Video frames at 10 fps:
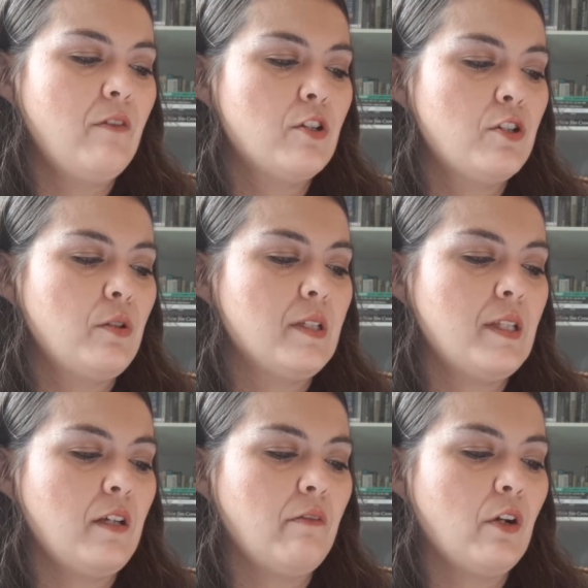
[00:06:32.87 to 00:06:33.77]
your students
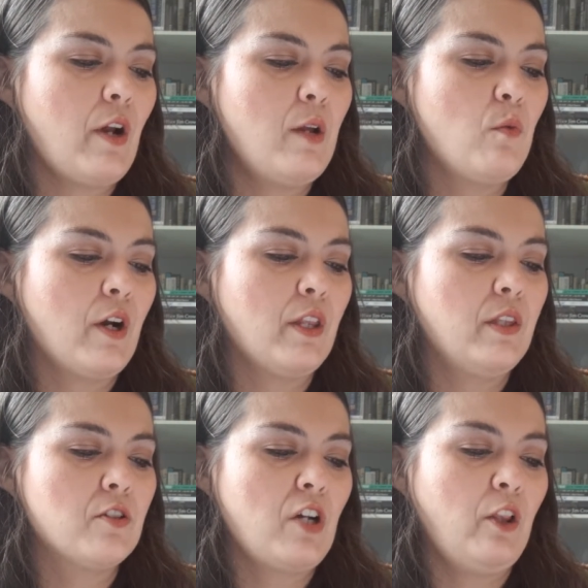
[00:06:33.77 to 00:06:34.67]
think of a great word
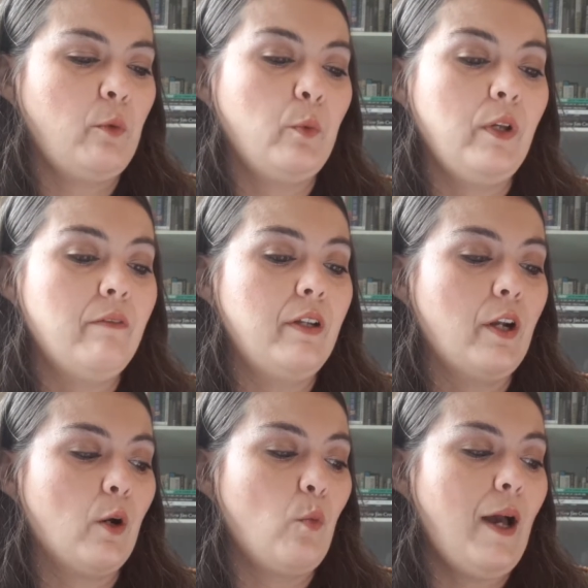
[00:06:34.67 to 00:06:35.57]
that Charlotte would weave into
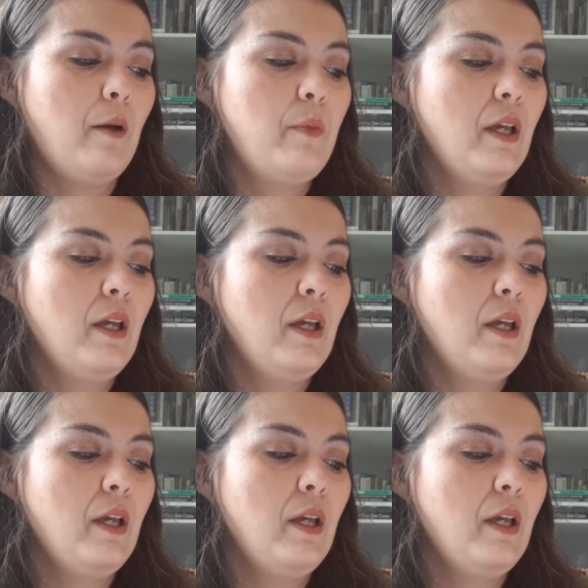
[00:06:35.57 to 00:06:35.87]
her web